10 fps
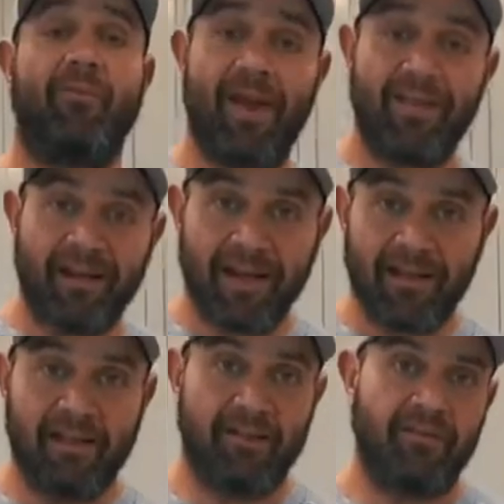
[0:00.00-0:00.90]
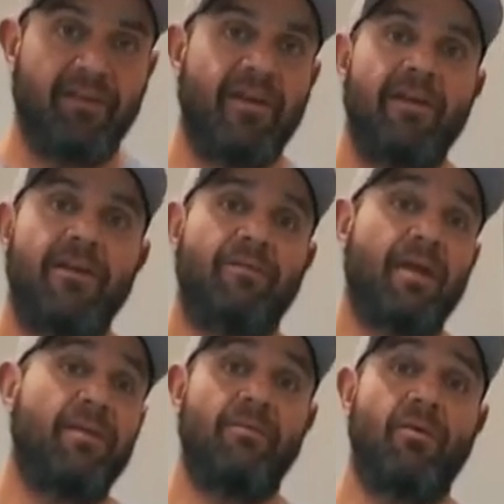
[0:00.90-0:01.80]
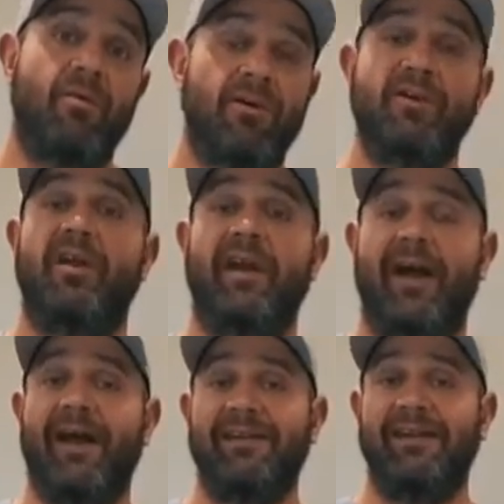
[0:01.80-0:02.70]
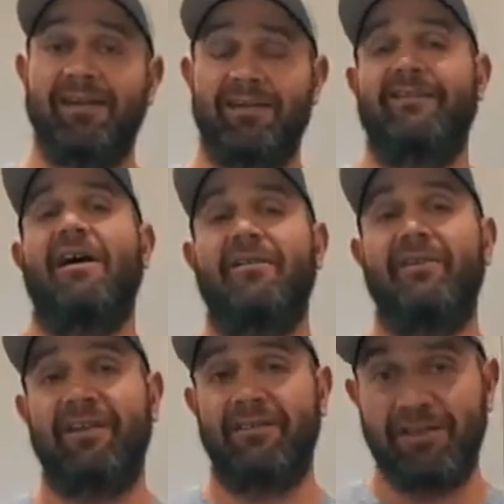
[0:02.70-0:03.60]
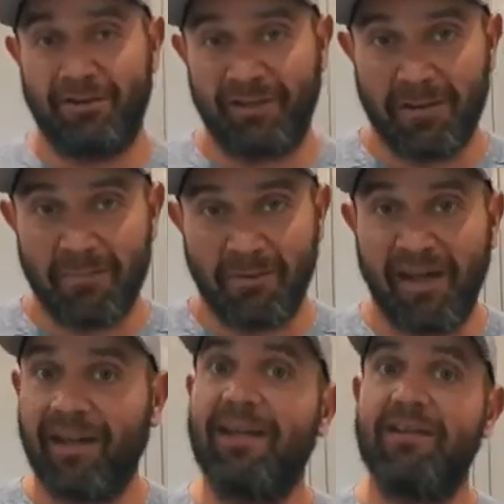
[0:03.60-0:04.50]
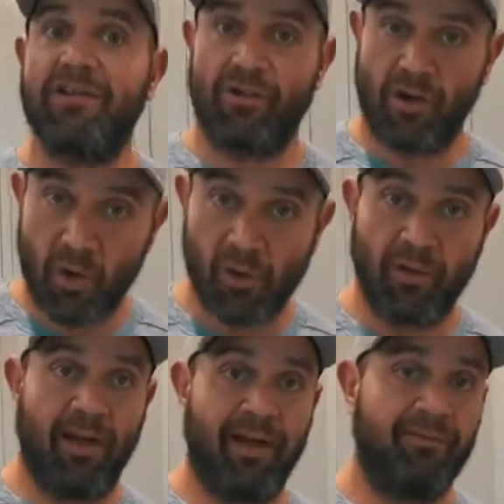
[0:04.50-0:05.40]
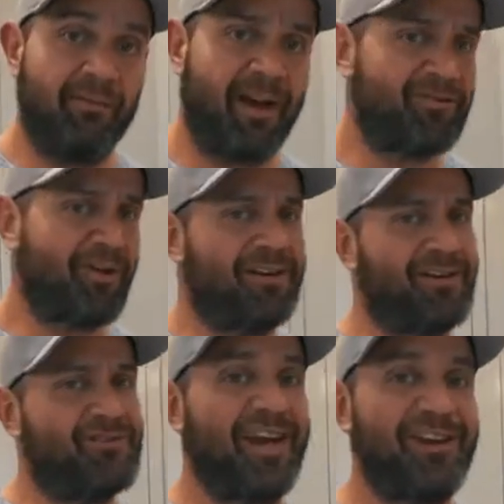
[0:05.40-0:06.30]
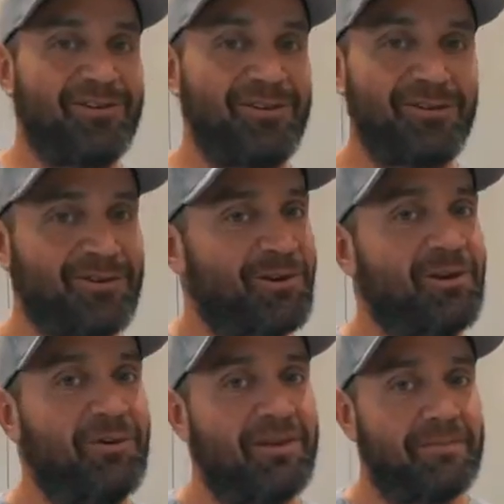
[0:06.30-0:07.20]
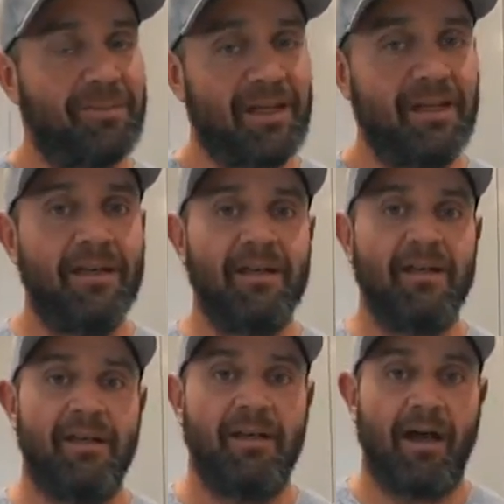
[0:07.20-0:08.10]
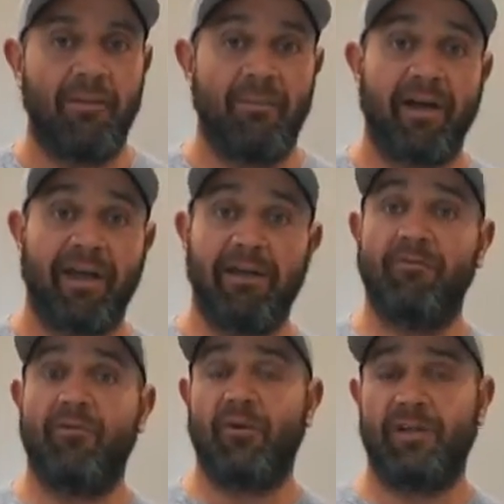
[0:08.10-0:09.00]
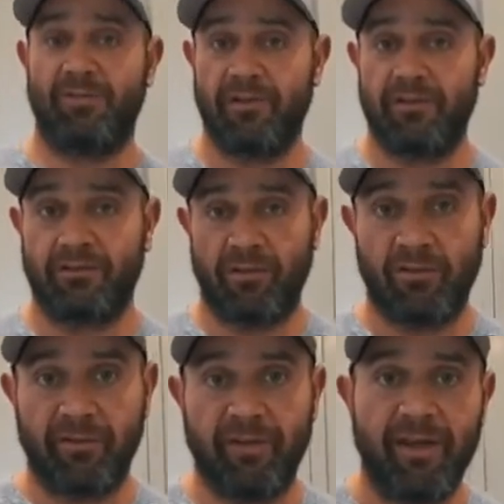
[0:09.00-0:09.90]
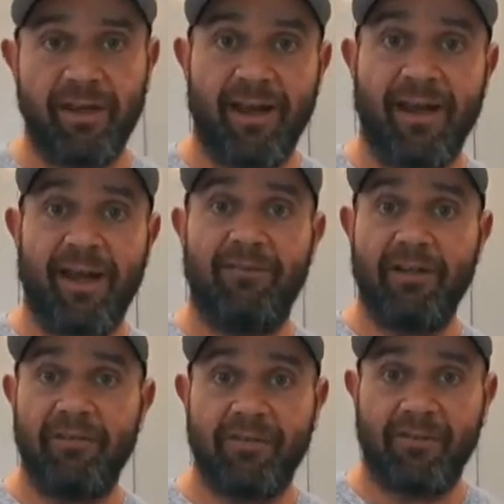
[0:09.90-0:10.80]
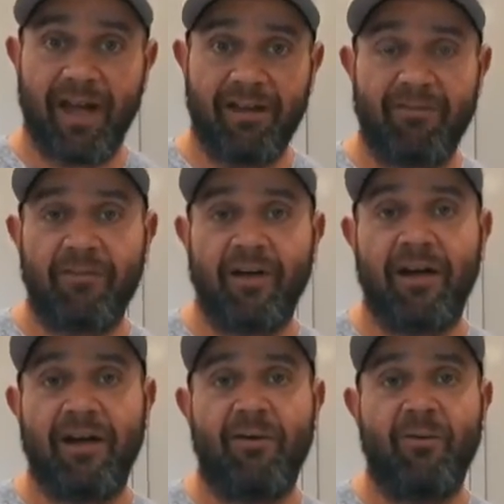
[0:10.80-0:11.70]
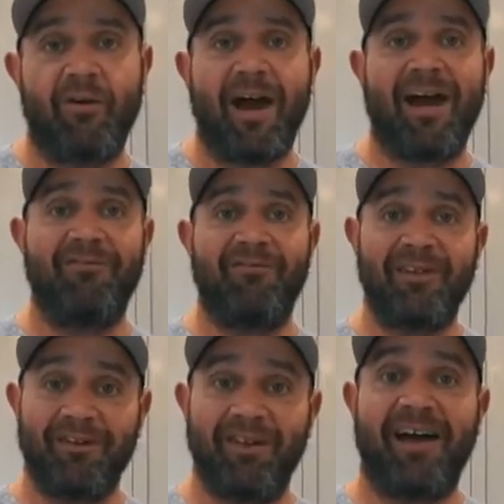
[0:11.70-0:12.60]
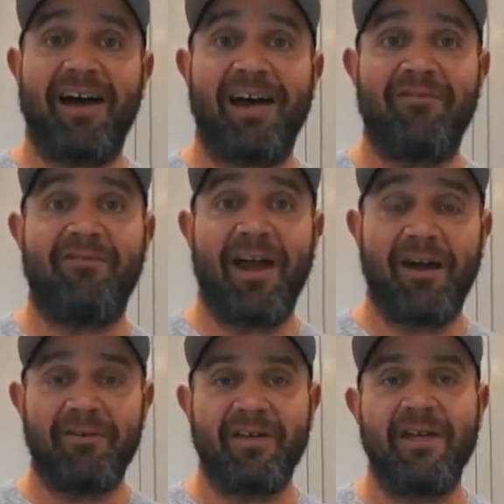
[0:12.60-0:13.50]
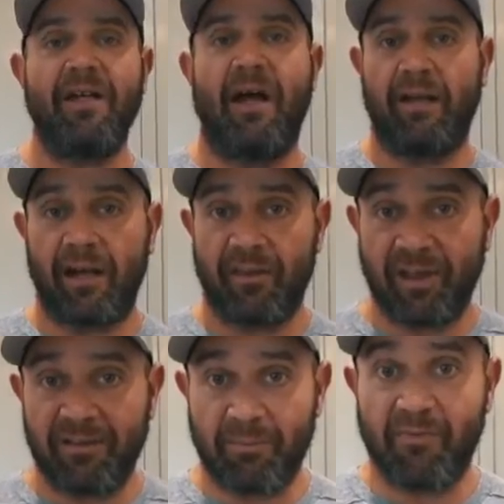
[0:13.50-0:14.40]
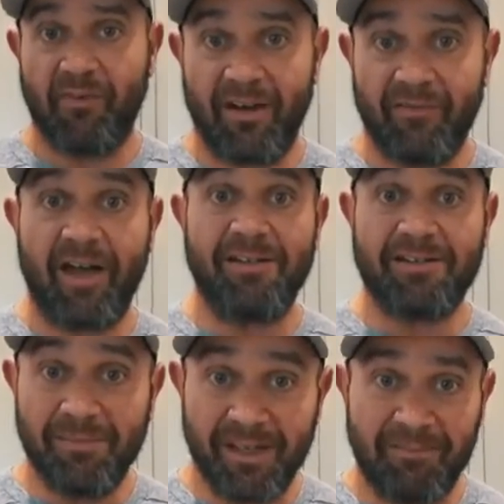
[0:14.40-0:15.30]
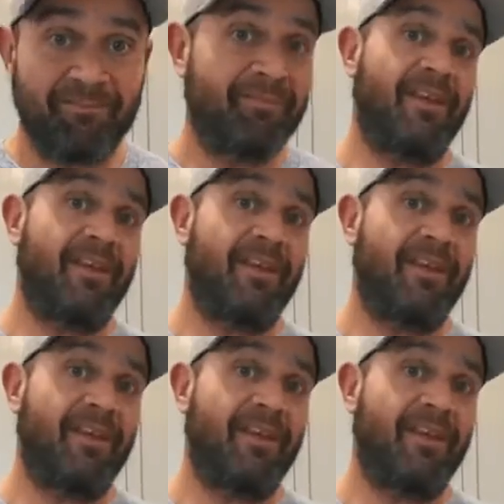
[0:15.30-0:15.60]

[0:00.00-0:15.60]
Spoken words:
the way that I live, maybe the more you can get ideas on things that you can implement into your own life. Not trying to change you or turn you into me, but I am 43 years old and I've lived a life where I feel that I've found a lot of things that provide value to me,